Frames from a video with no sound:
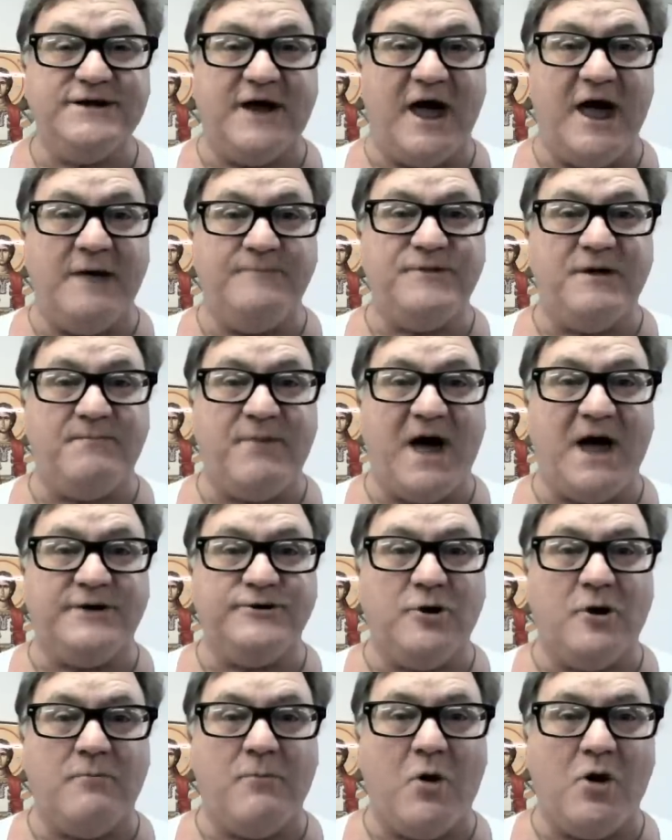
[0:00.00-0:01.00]
Time's
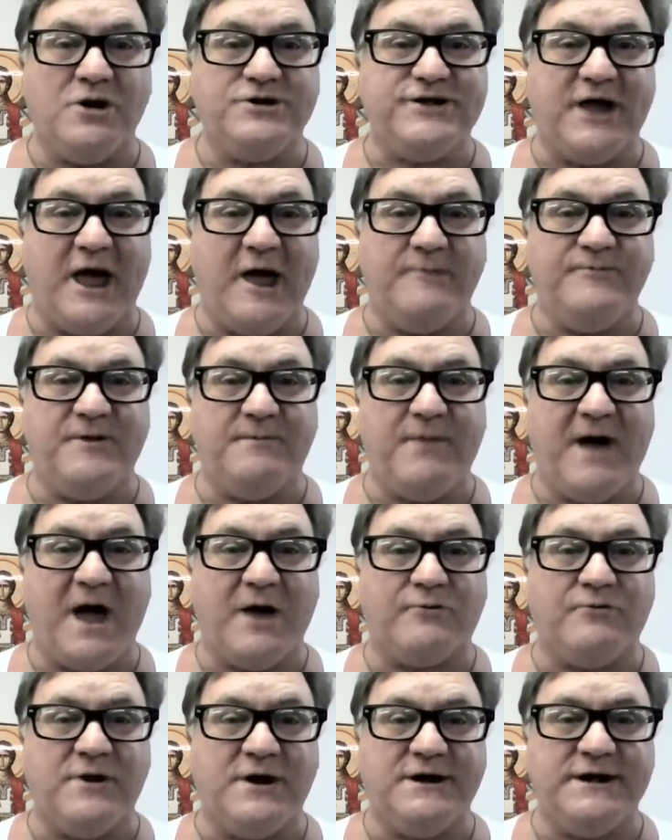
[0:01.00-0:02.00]
about no more. Time's
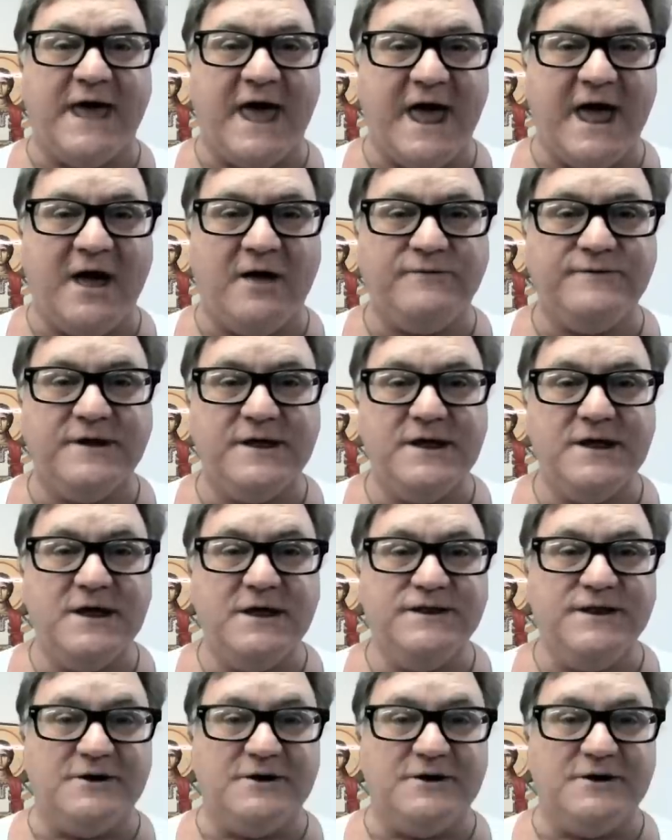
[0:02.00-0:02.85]
about run out.